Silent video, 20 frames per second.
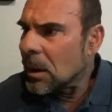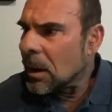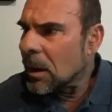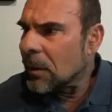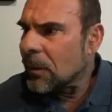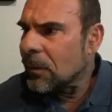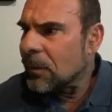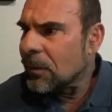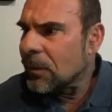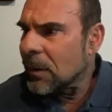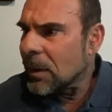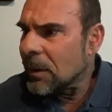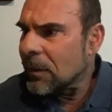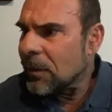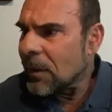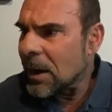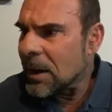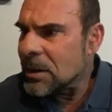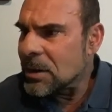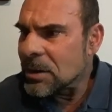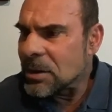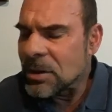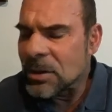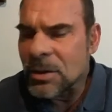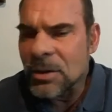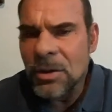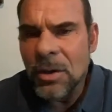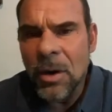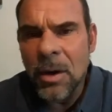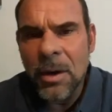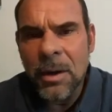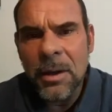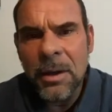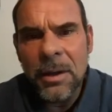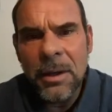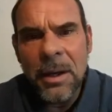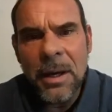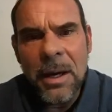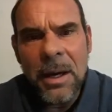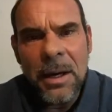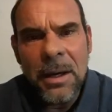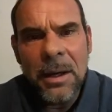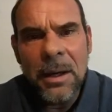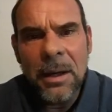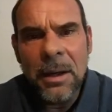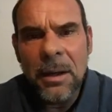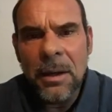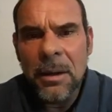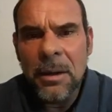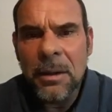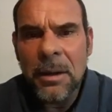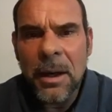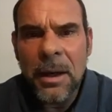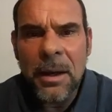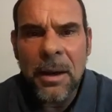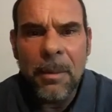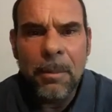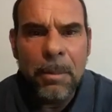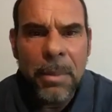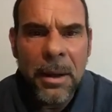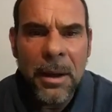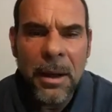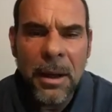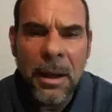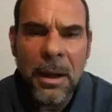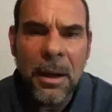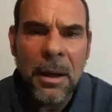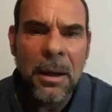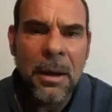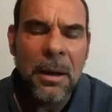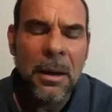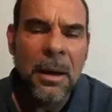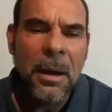If I just started eating like a pig